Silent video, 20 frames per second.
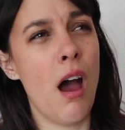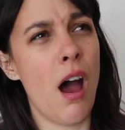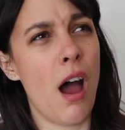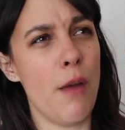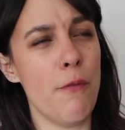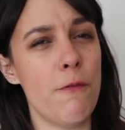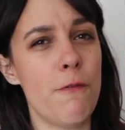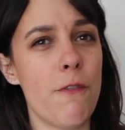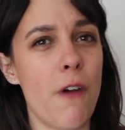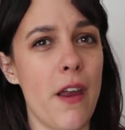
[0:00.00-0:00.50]

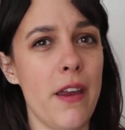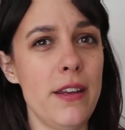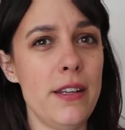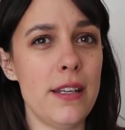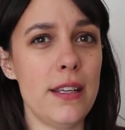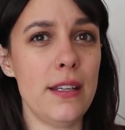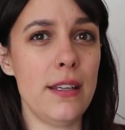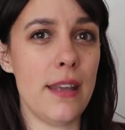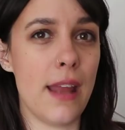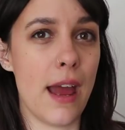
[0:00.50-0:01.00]
I'm
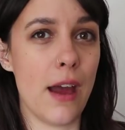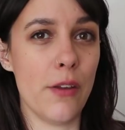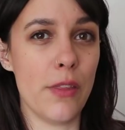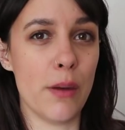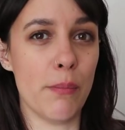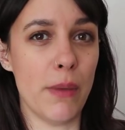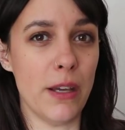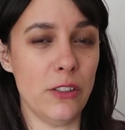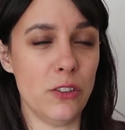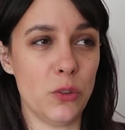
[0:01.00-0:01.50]
finding now
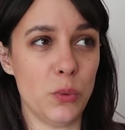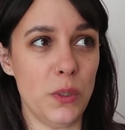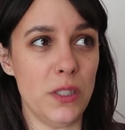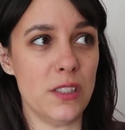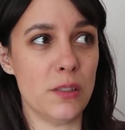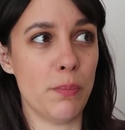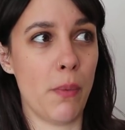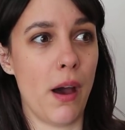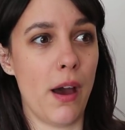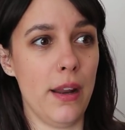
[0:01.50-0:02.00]
that my
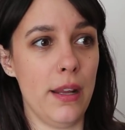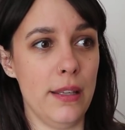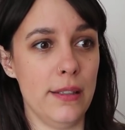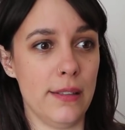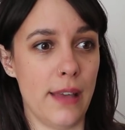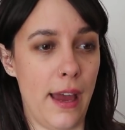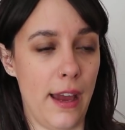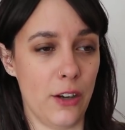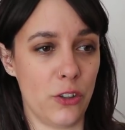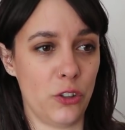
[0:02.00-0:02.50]
sweet spot
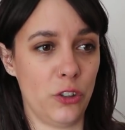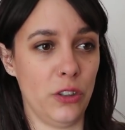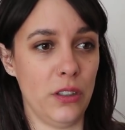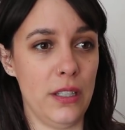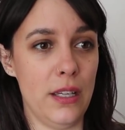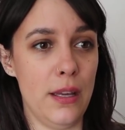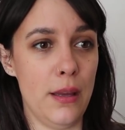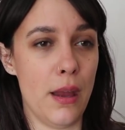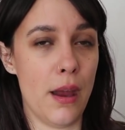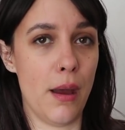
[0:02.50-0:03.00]
is
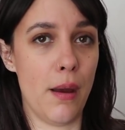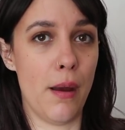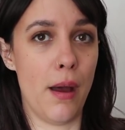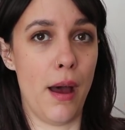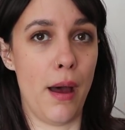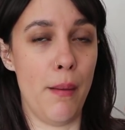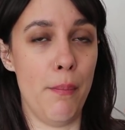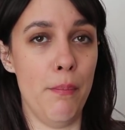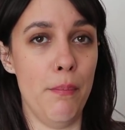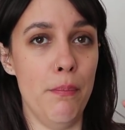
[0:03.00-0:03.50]
actually
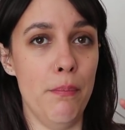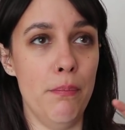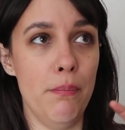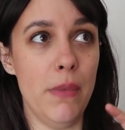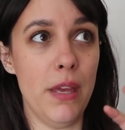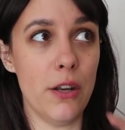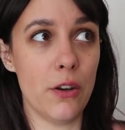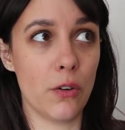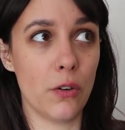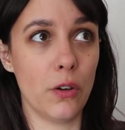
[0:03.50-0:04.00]

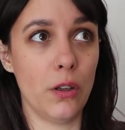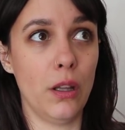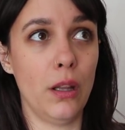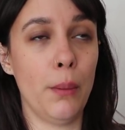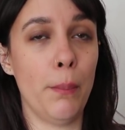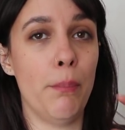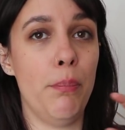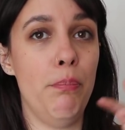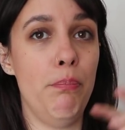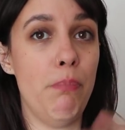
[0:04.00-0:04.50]

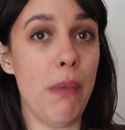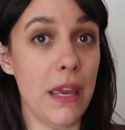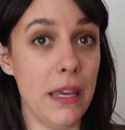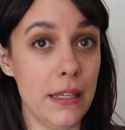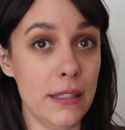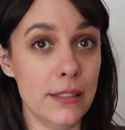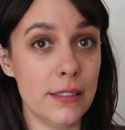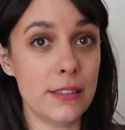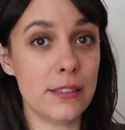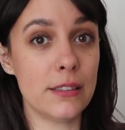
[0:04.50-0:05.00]

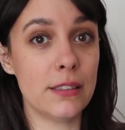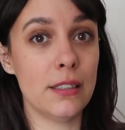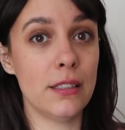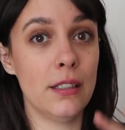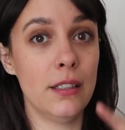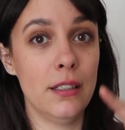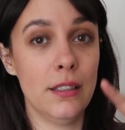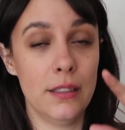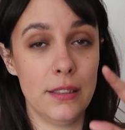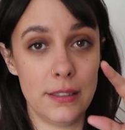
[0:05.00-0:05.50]
mineral-based
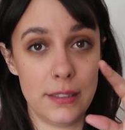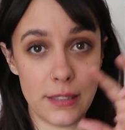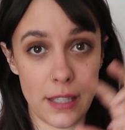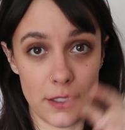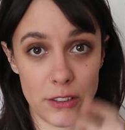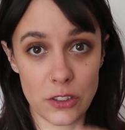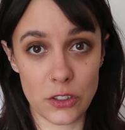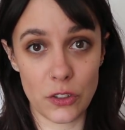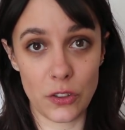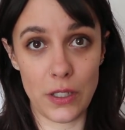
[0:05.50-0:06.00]

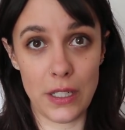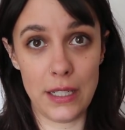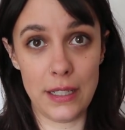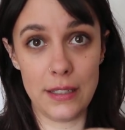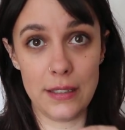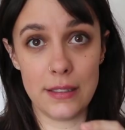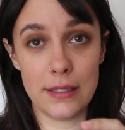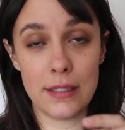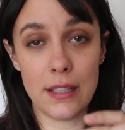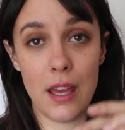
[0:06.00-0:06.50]

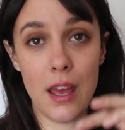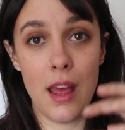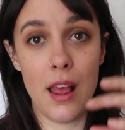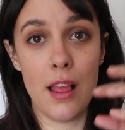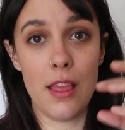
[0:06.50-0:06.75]
sunscreens